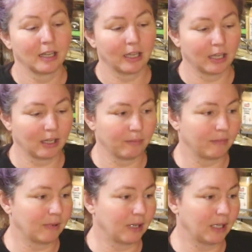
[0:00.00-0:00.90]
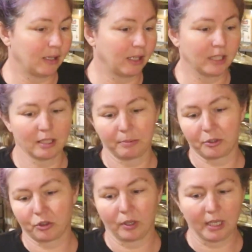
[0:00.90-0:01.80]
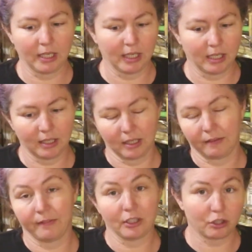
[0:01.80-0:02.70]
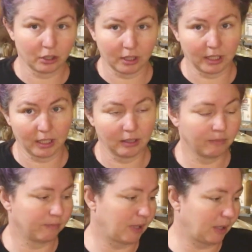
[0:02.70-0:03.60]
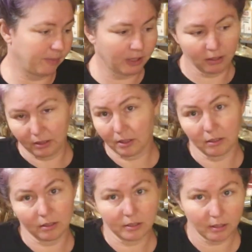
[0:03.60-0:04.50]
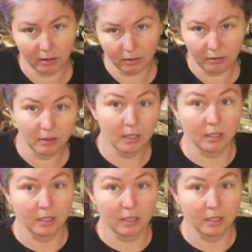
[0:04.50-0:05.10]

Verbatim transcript: Um, I'll end up straining it eventually, maybe a year or so.